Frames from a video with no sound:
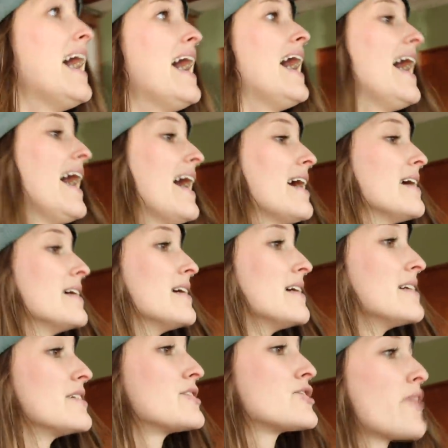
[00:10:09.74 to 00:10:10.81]
Uh,
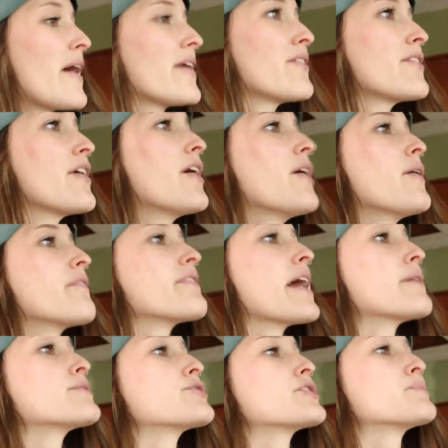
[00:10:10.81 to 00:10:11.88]
so I don't know if
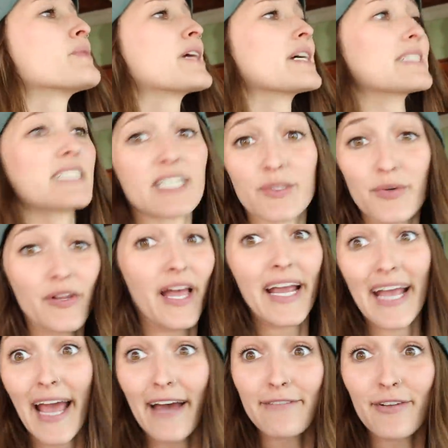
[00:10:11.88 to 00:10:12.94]
that was just because these were like
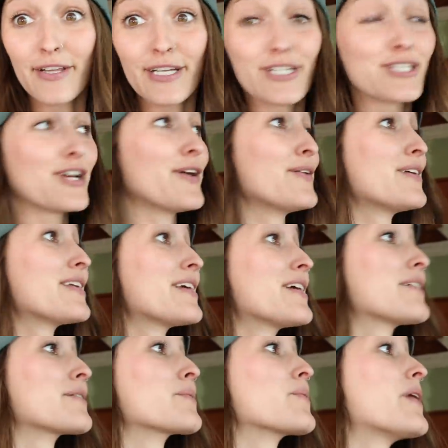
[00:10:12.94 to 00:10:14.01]
heavily sowed in
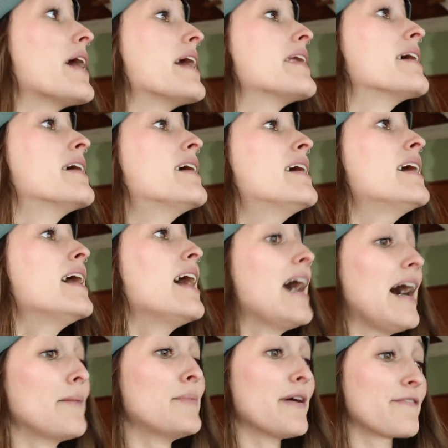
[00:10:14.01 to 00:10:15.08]
here or what.
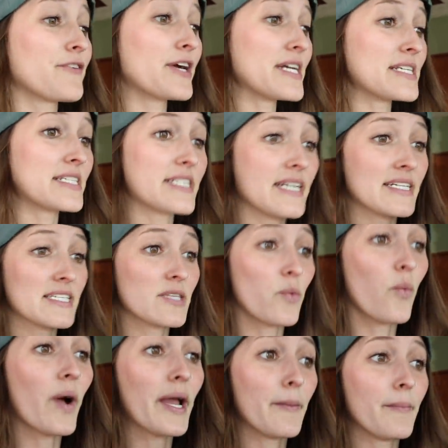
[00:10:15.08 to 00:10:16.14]
Uh, but for instance, the white